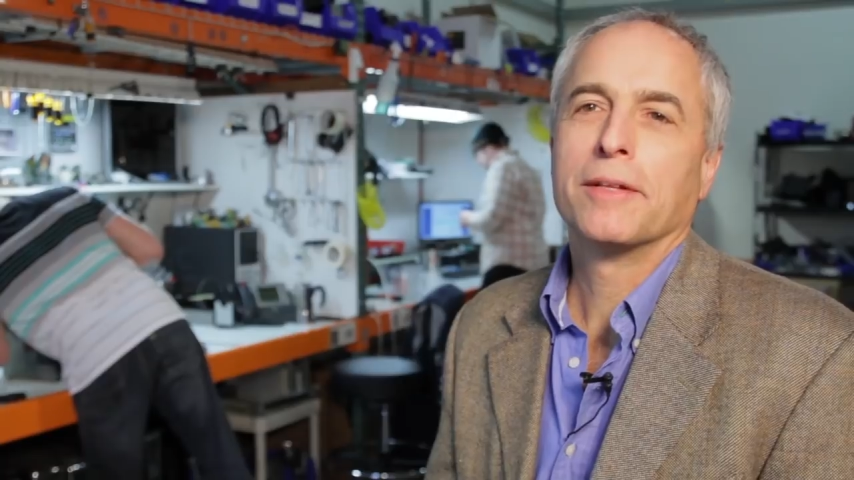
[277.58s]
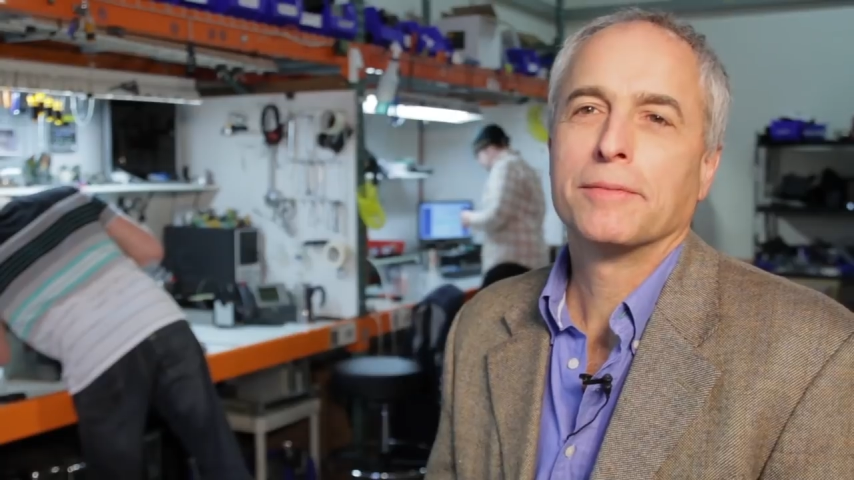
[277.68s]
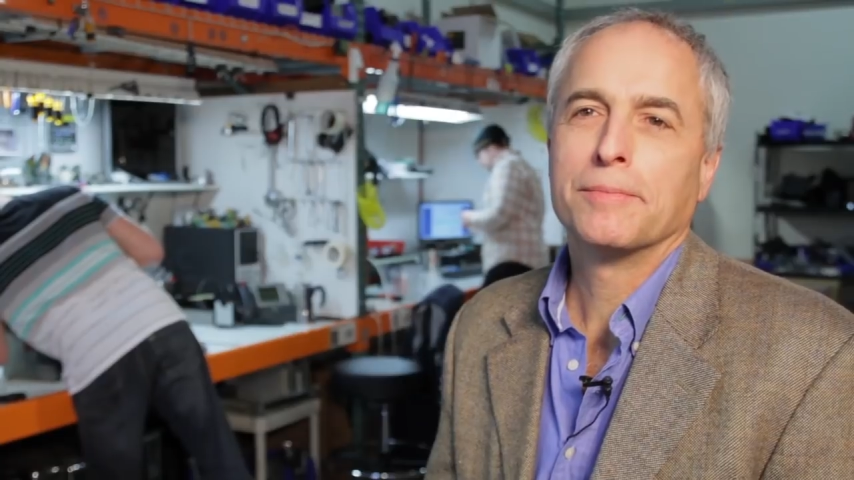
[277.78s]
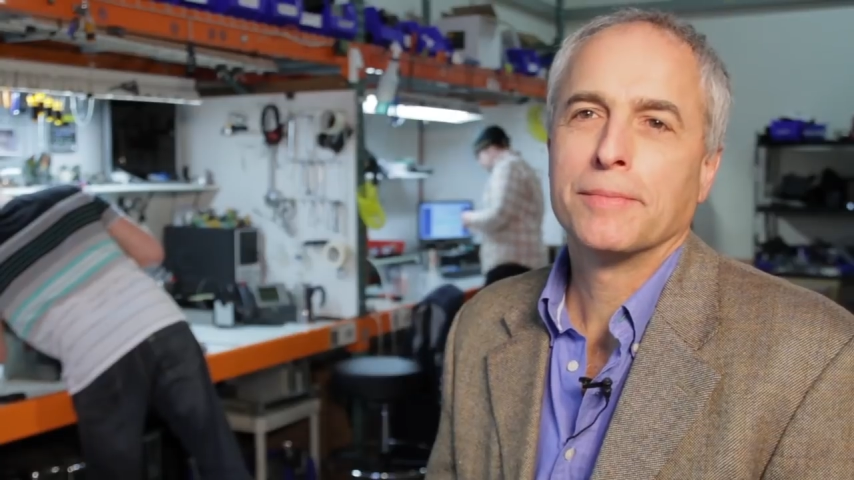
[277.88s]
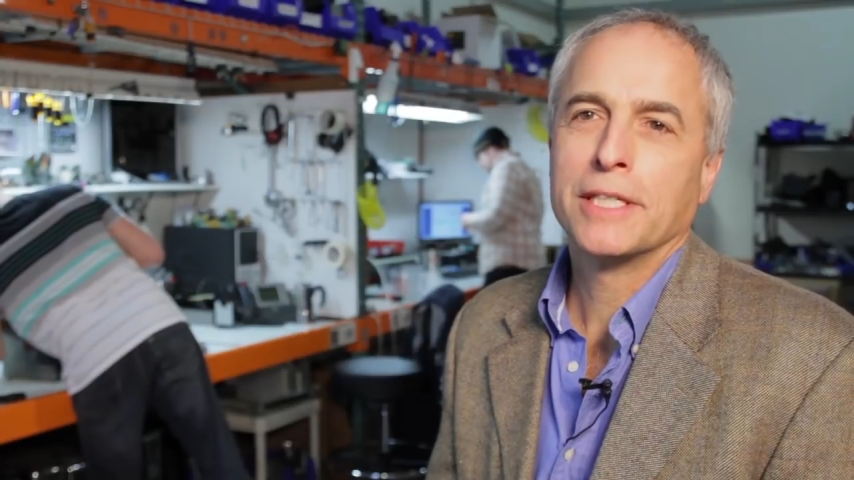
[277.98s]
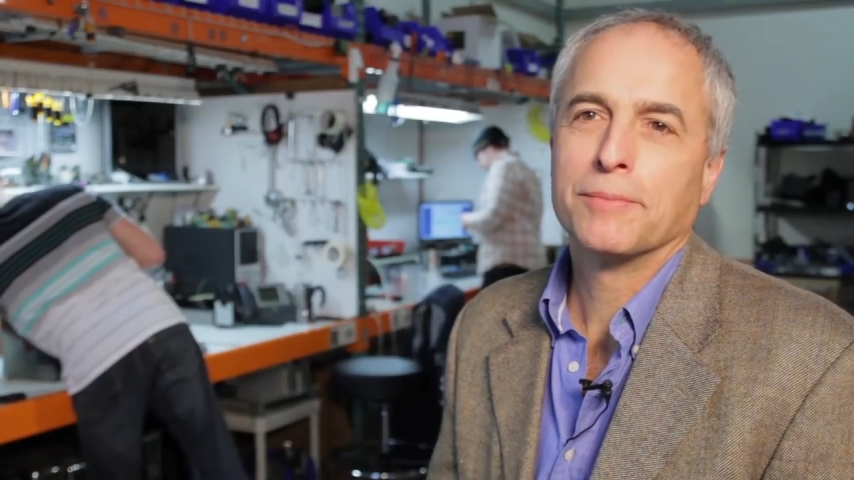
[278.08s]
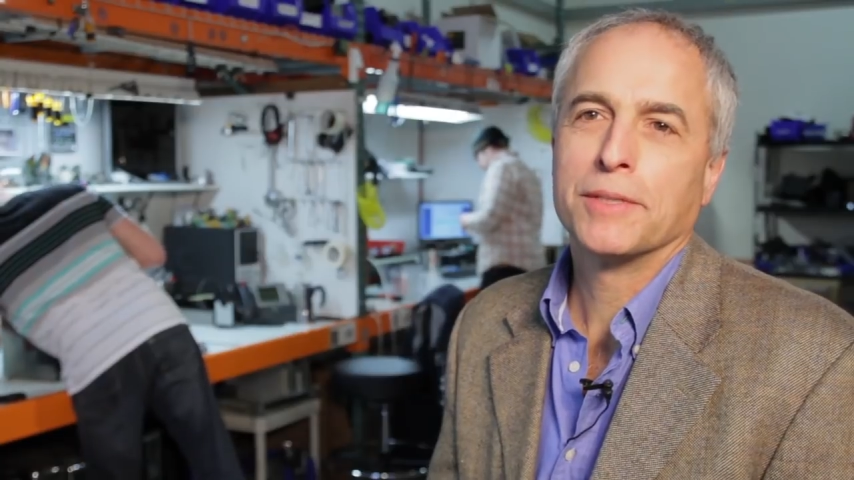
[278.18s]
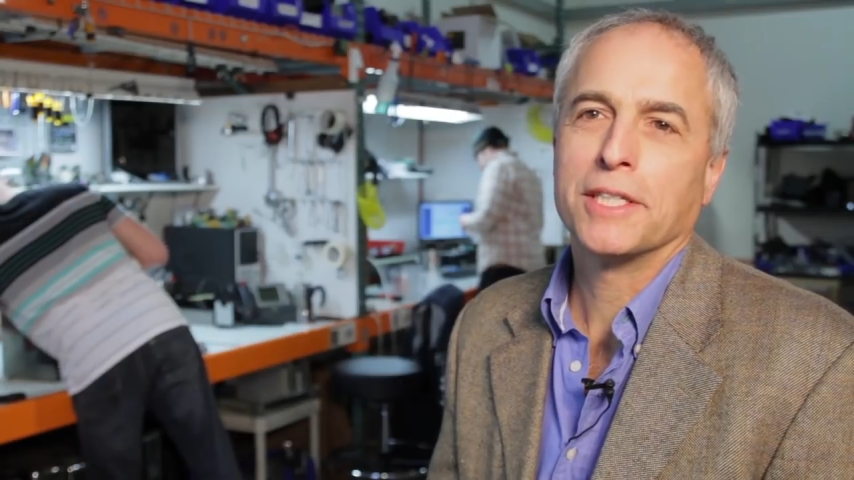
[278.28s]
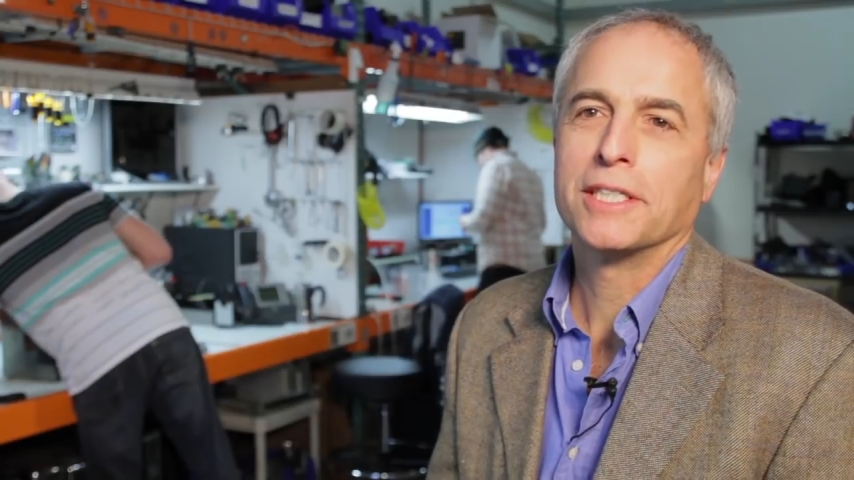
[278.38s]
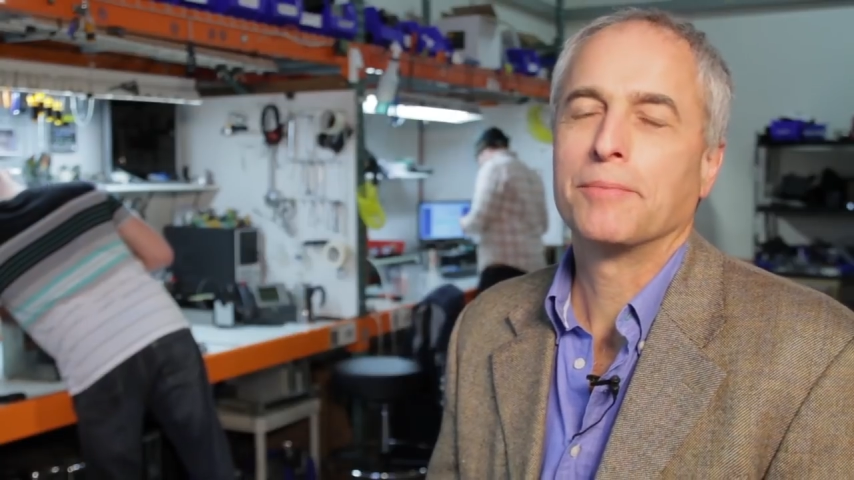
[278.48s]
the, these
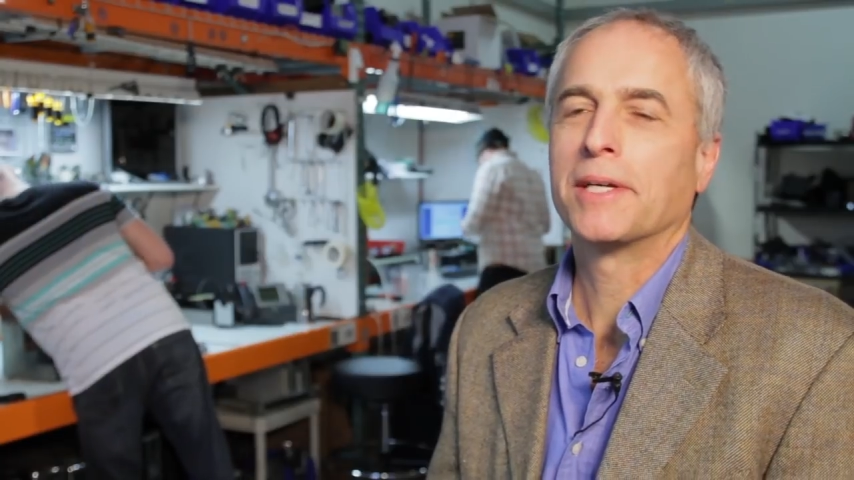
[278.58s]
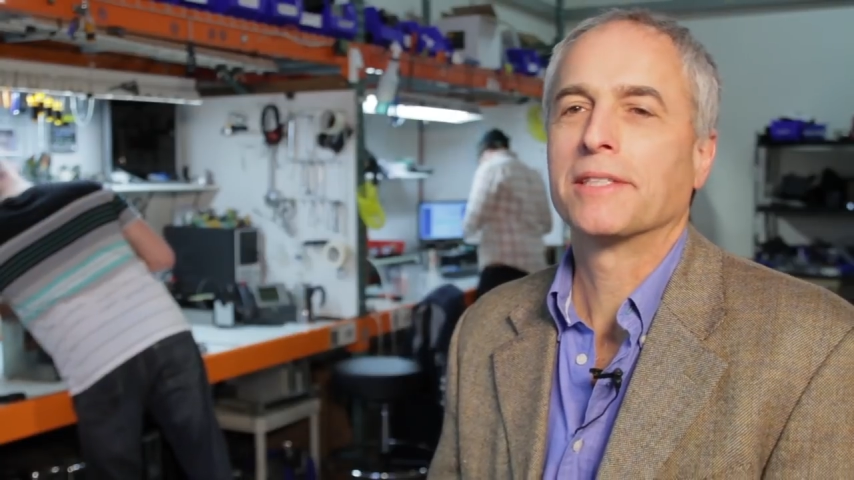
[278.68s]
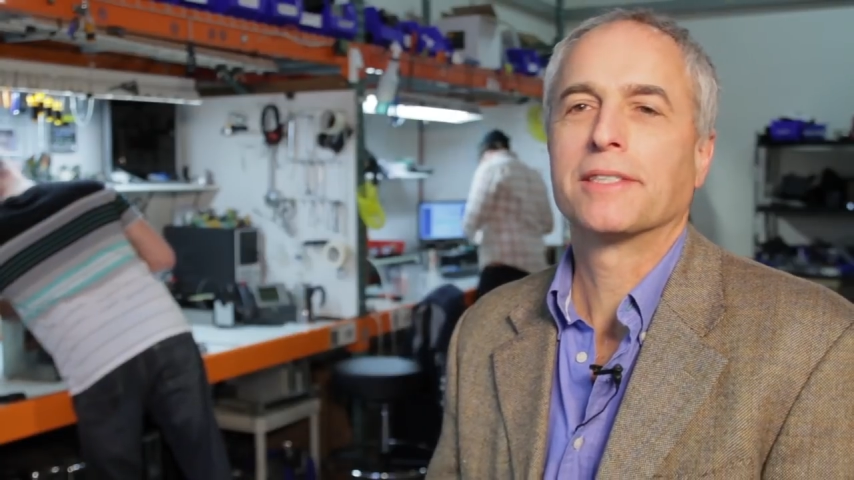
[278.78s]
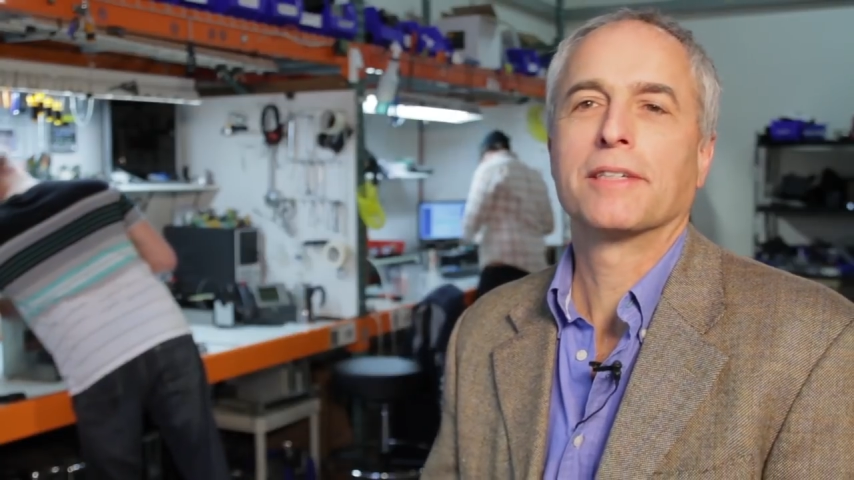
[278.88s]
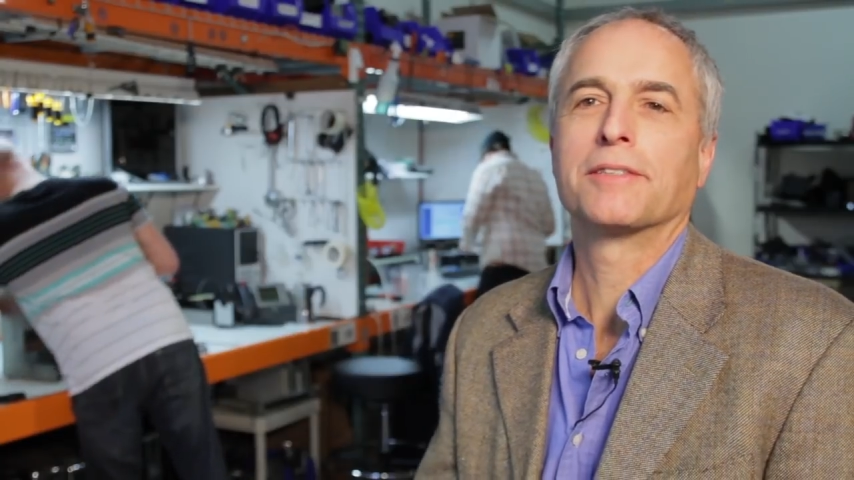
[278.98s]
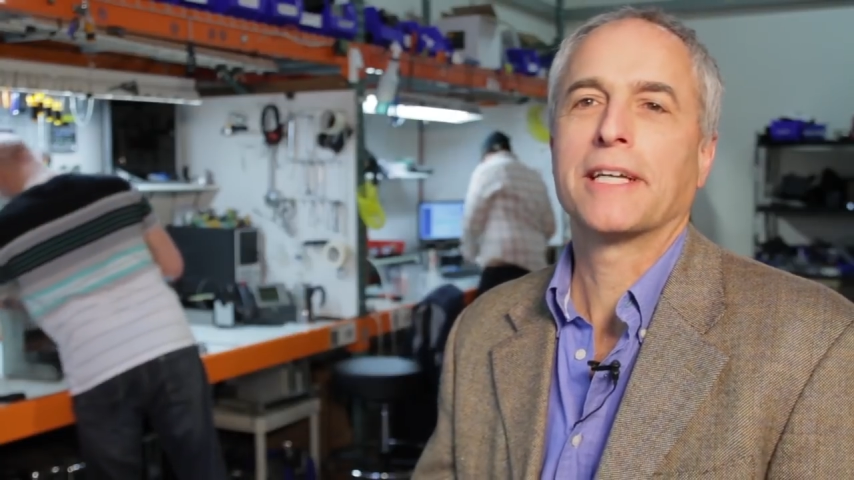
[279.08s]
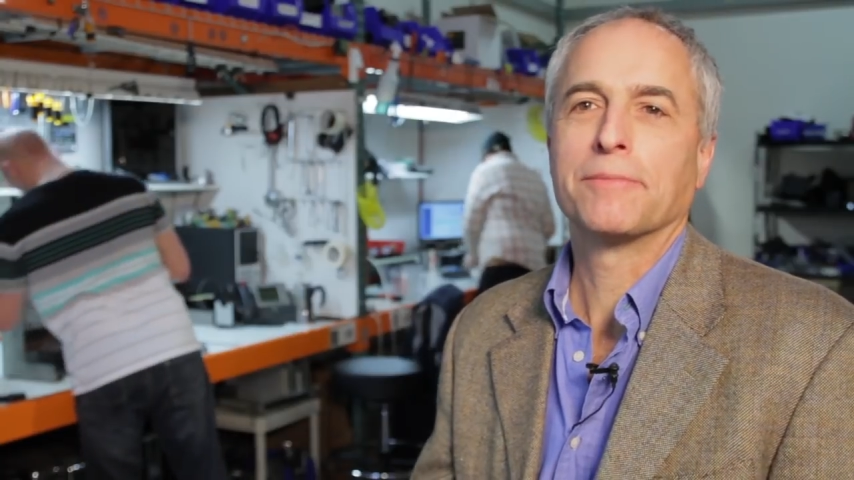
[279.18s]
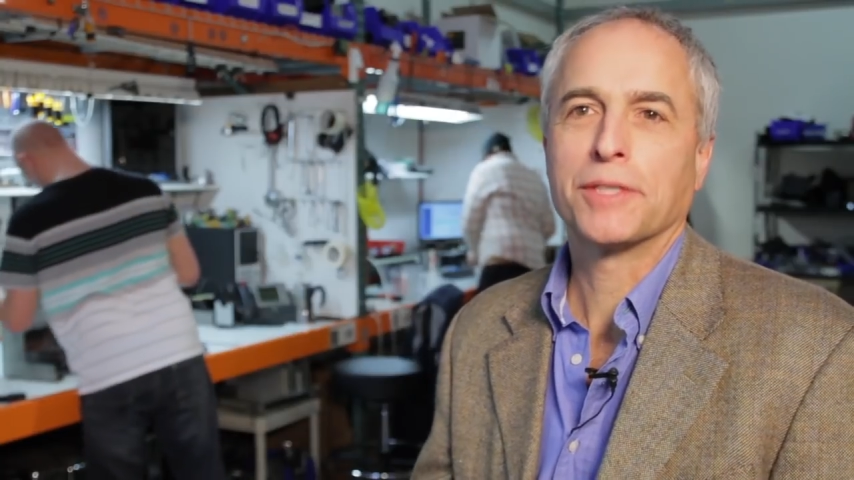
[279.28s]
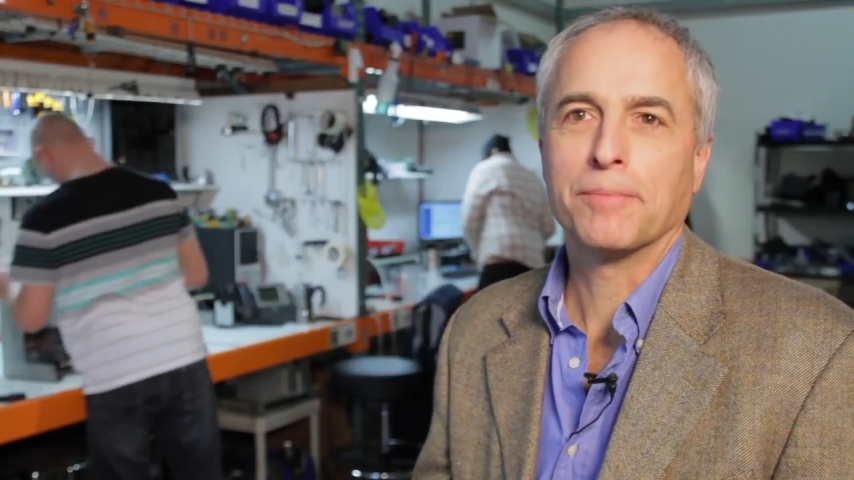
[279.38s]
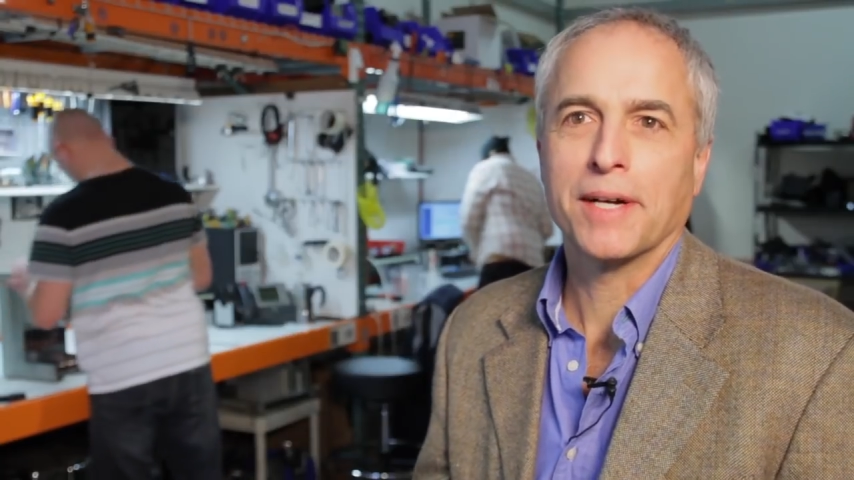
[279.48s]
machines because it'll save
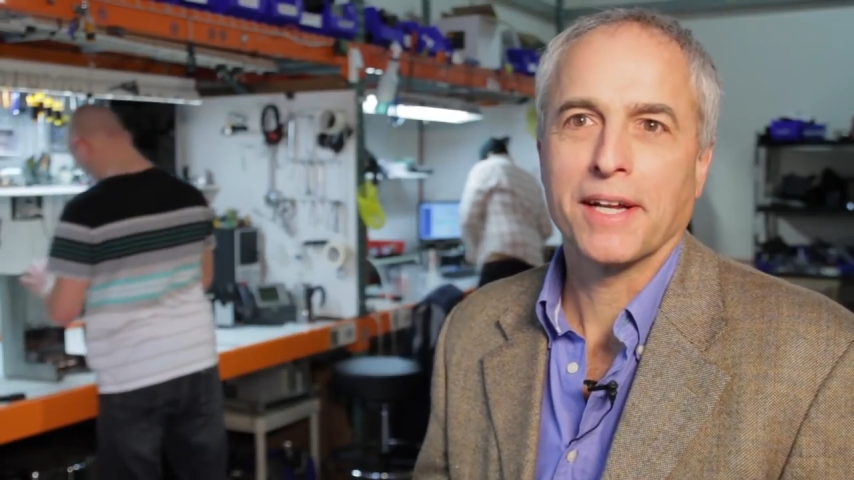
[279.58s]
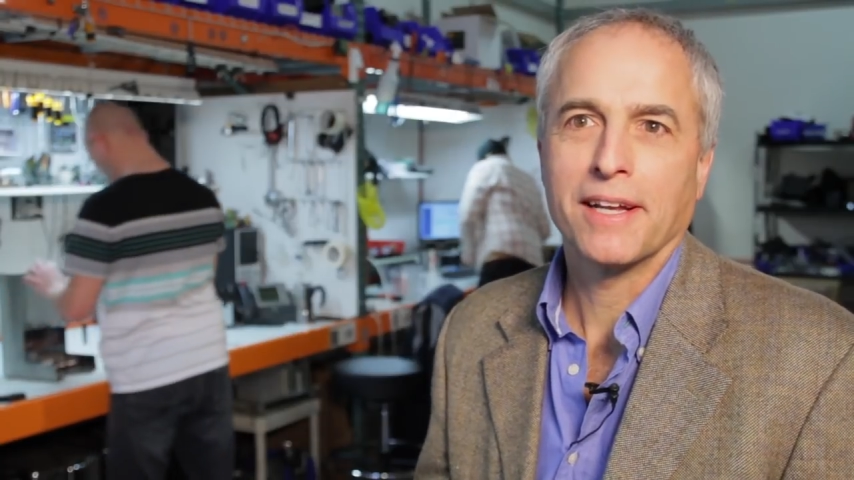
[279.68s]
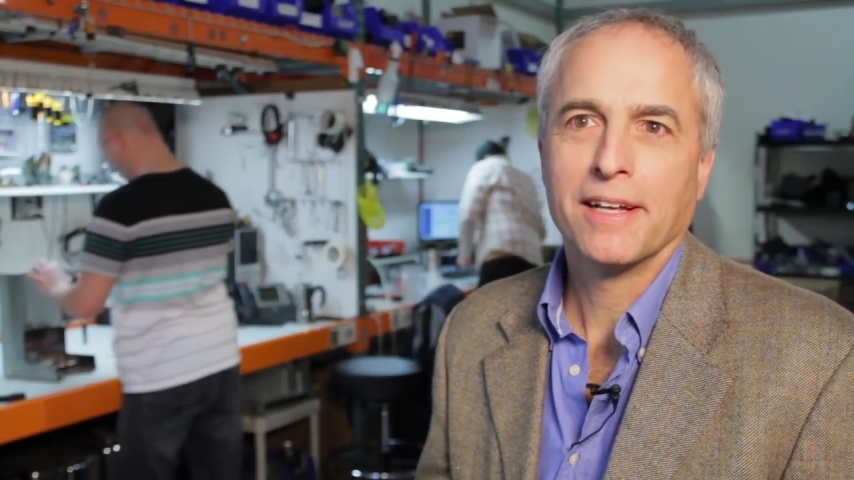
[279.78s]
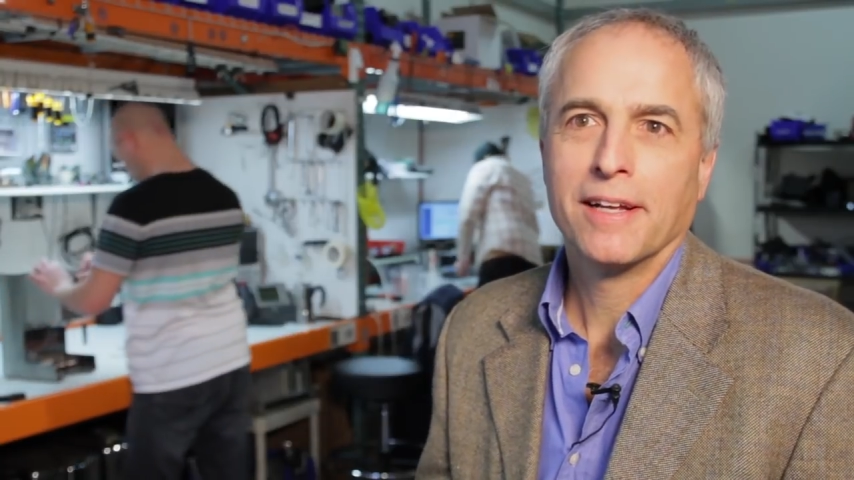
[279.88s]
them some money.